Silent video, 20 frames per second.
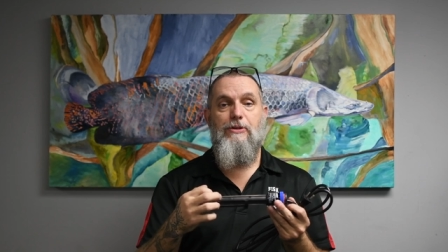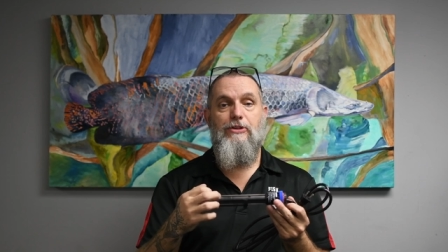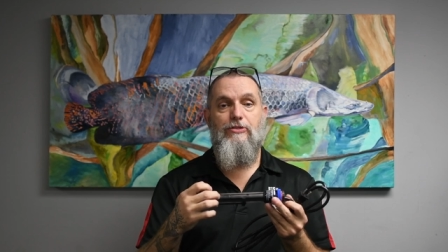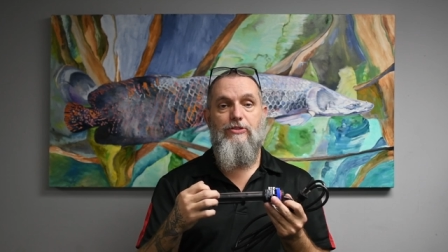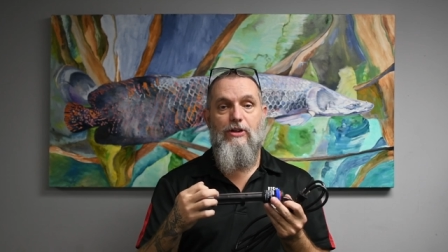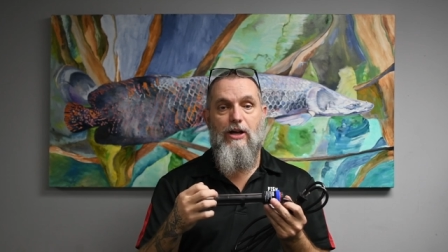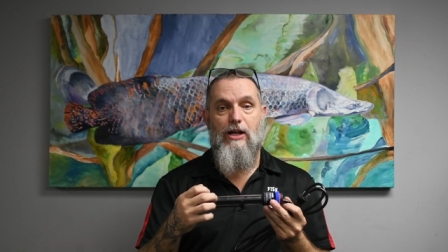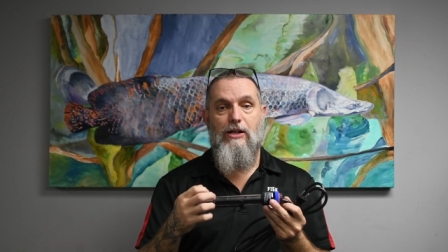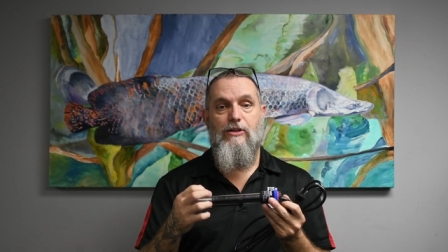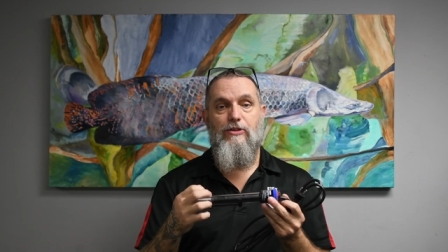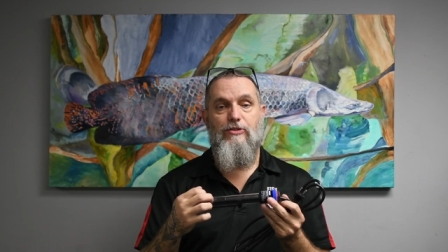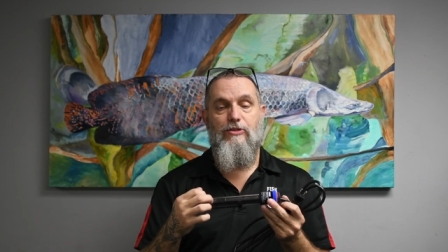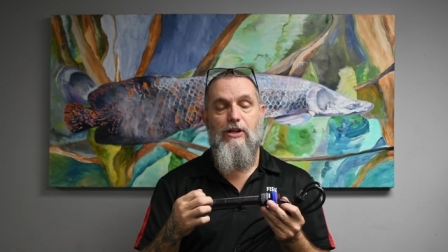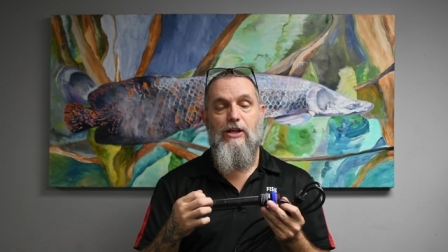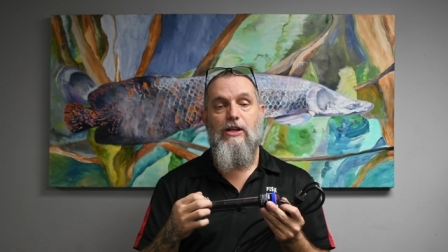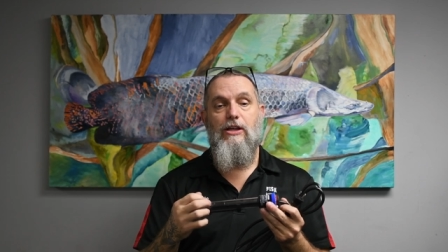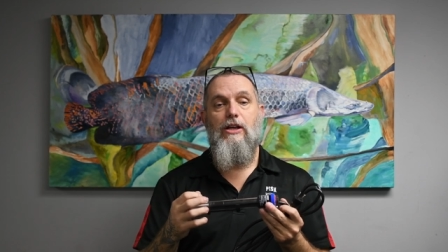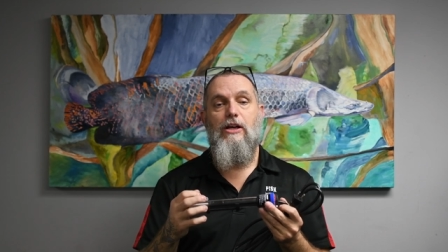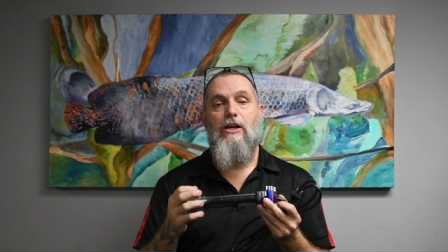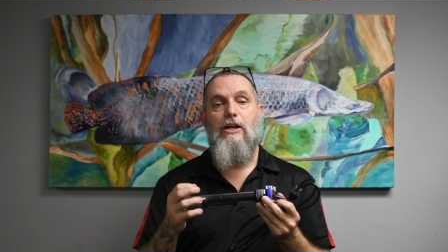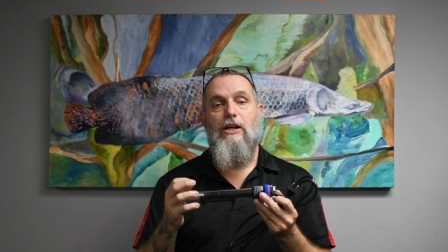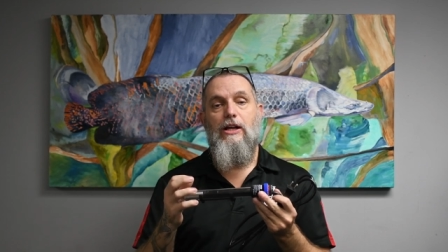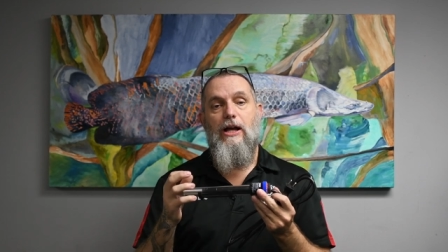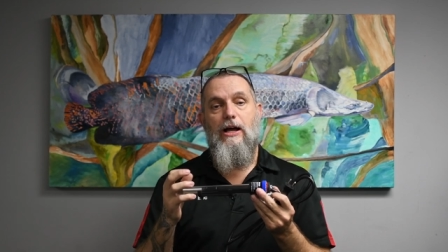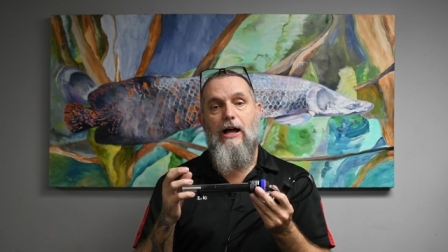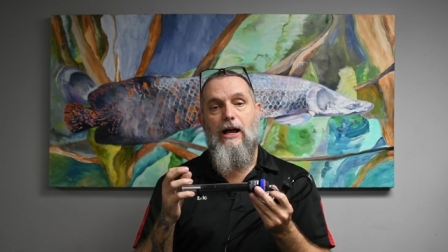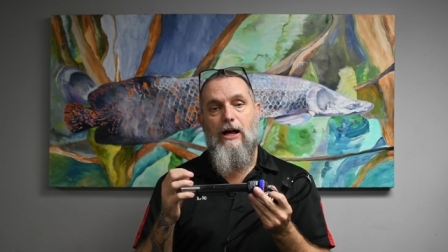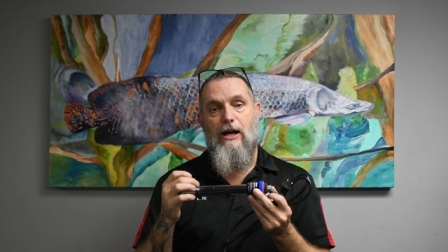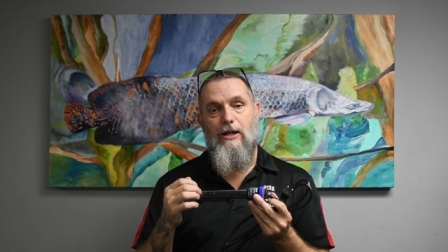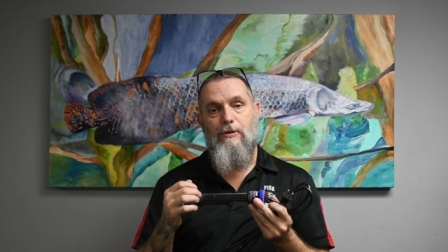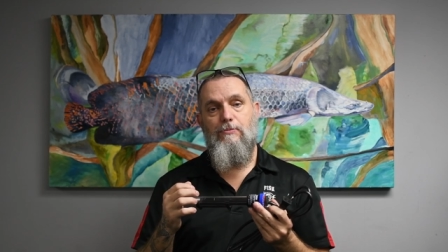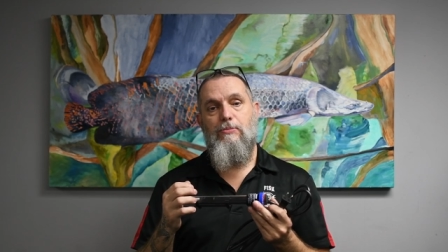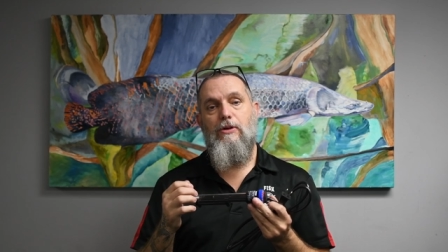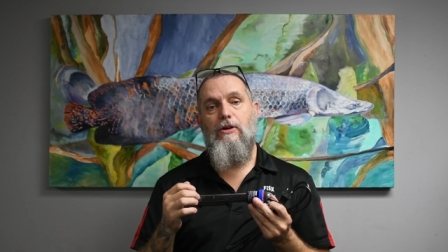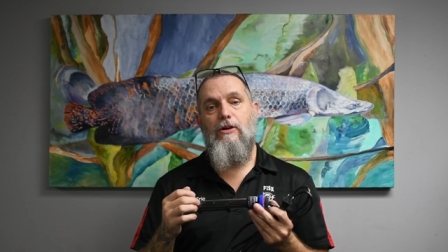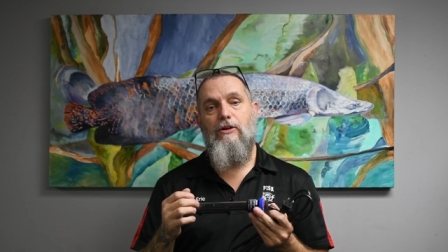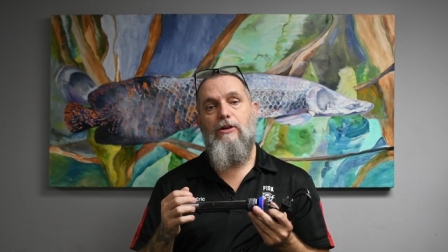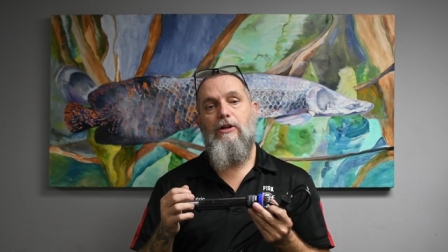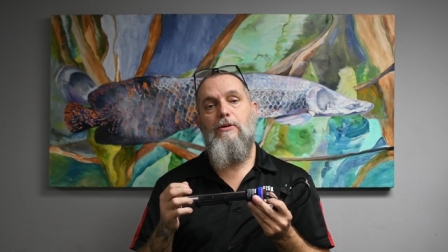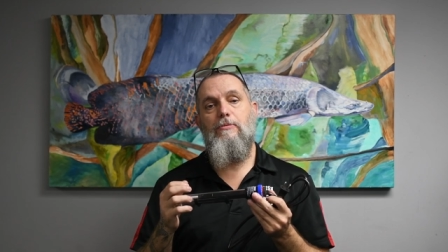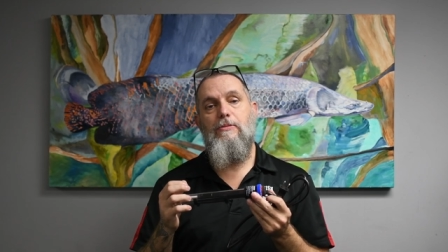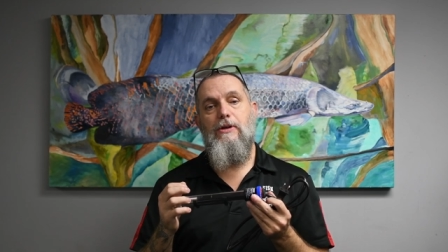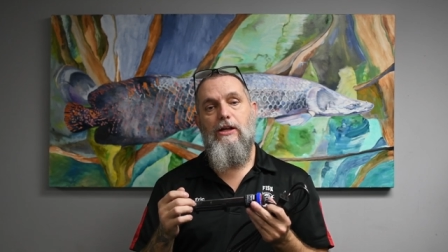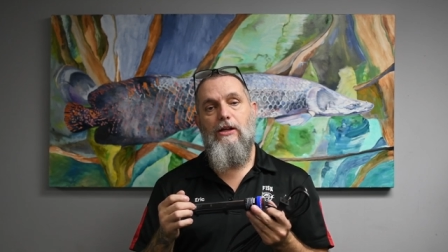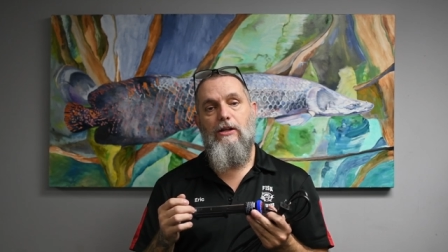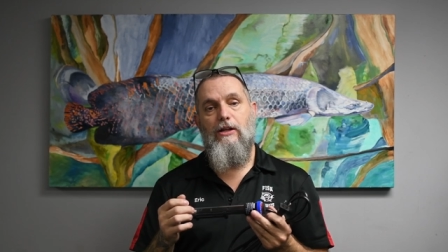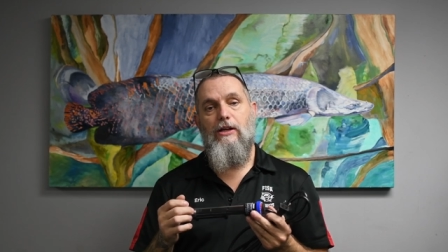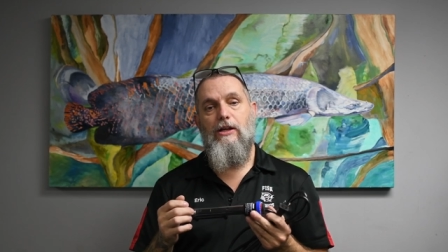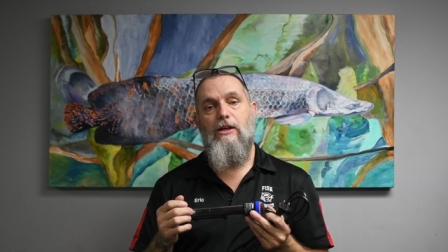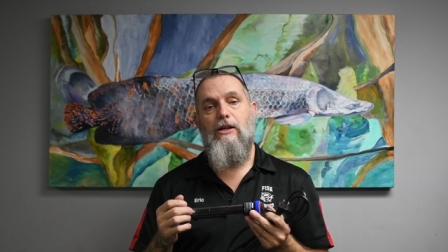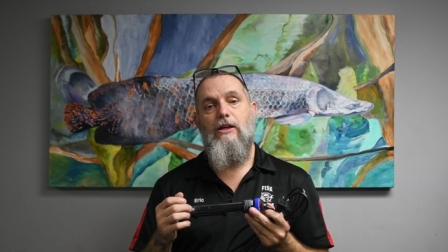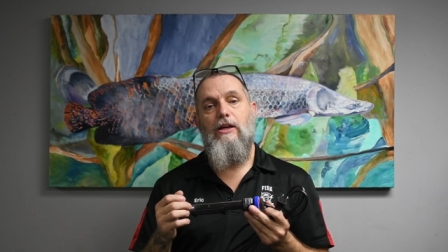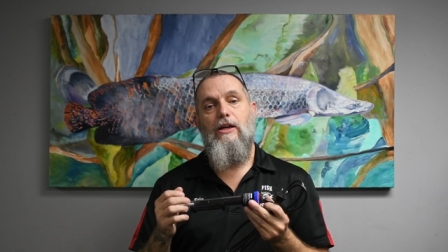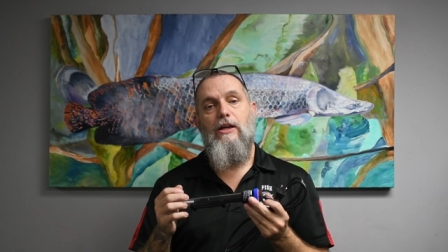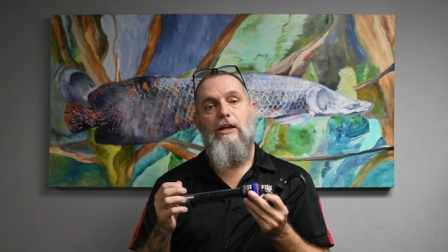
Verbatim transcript: inside this thing, unplug it immediately,